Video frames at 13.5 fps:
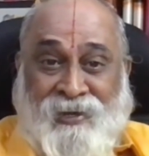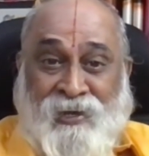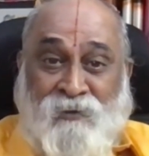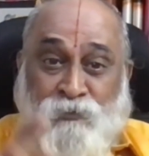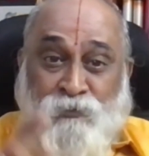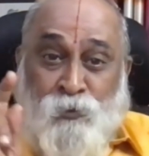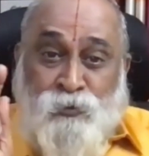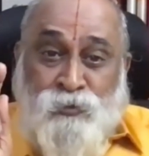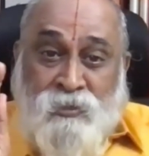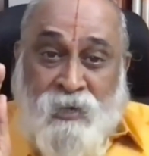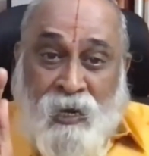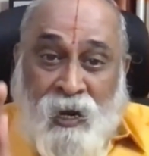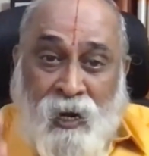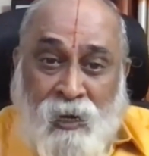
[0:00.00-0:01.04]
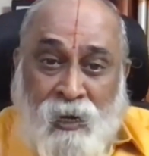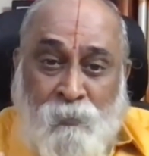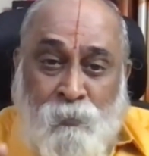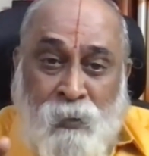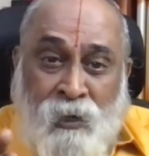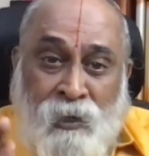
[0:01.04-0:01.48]
If you
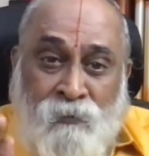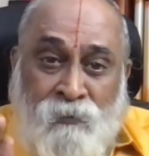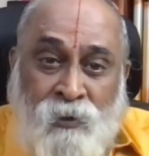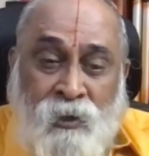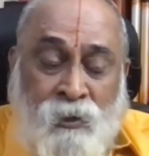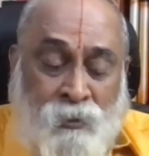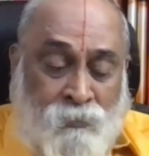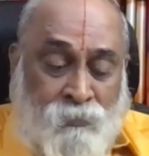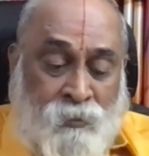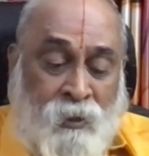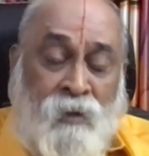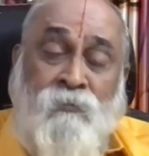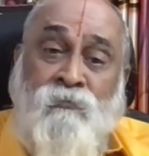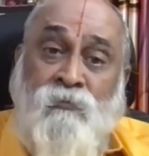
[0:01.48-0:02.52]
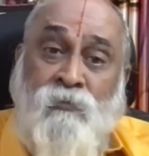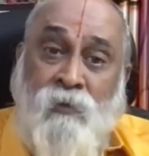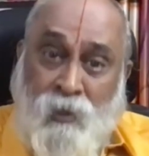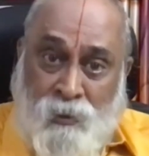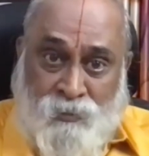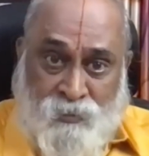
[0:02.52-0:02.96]
start believing their
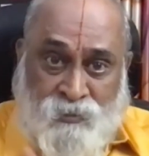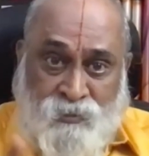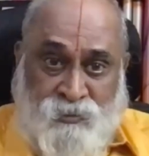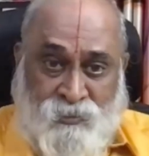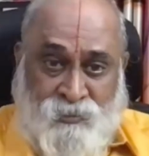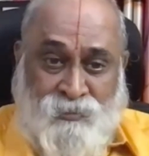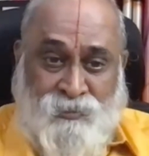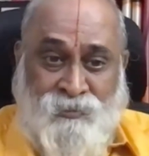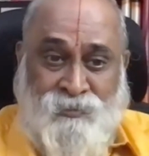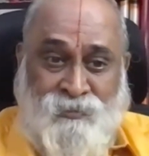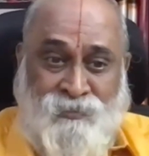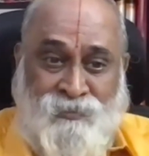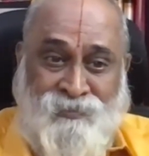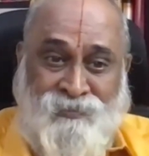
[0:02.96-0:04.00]
words,